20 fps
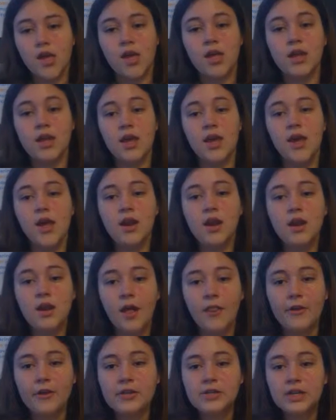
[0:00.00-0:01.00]
In
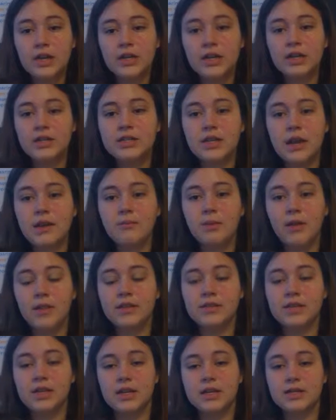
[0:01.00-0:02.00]
another study done by
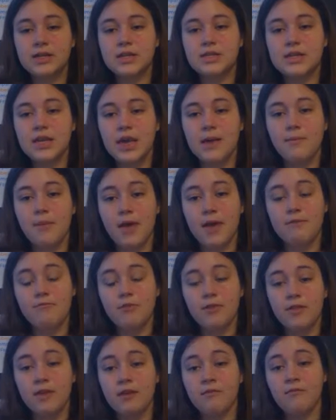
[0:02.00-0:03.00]
the Citizens Campaign
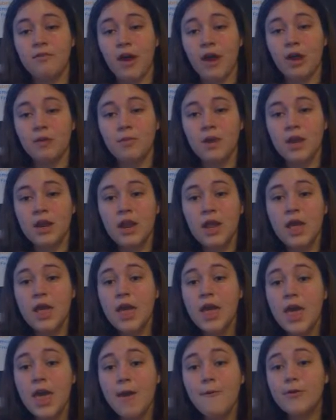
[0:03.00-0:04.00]
for the Environment,
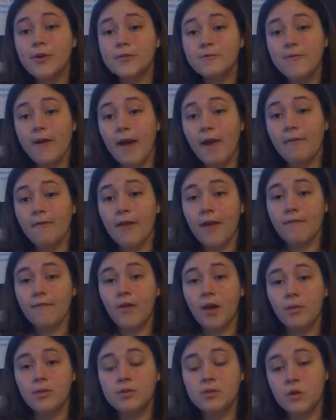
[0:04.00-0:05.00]
it was found that
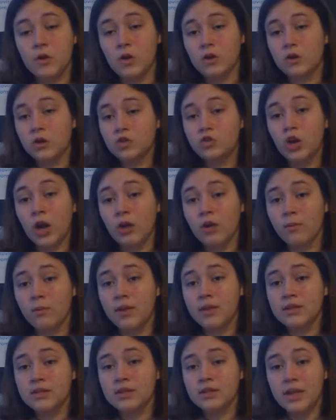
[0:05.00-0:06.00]
pharmaceutical drug
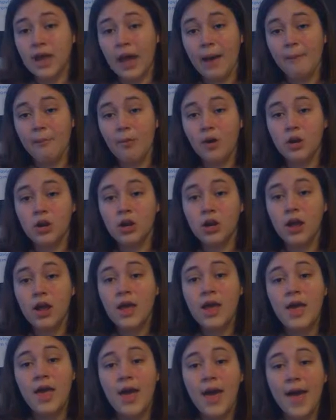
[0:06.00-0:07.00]
remains in tap water
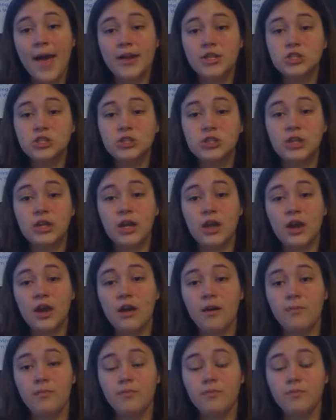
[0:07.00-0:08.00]
actually
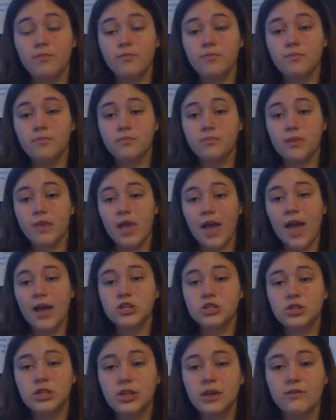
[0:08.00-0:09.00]

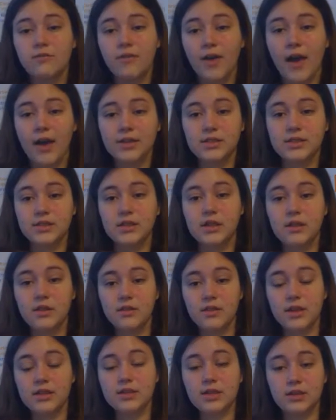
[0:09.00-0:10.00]
affect
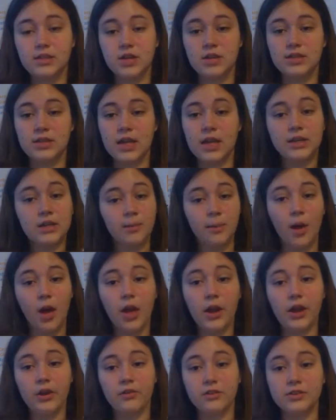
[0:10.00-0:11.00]
things such as
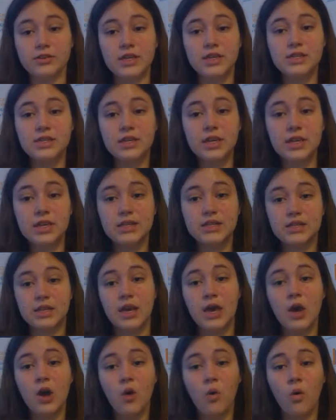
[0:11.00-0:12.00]
antibiotic resistance,
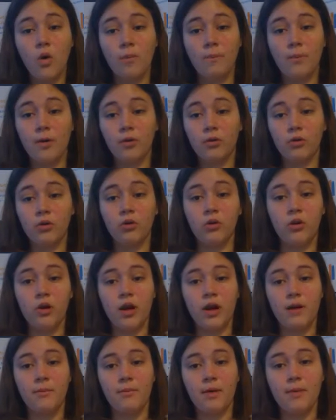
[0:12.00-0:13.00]
hormonal
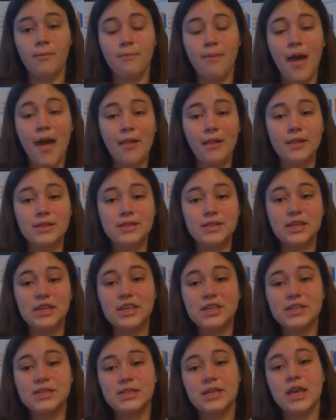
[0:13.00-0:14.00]

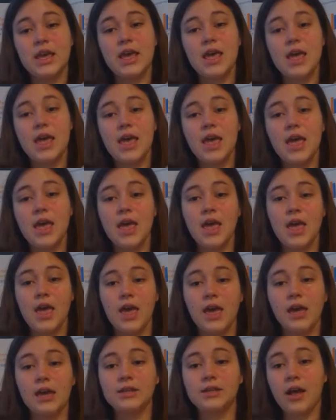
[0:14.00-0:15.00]
imbalances,
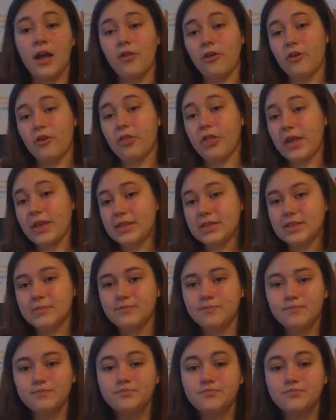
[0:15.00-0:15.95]
and other things.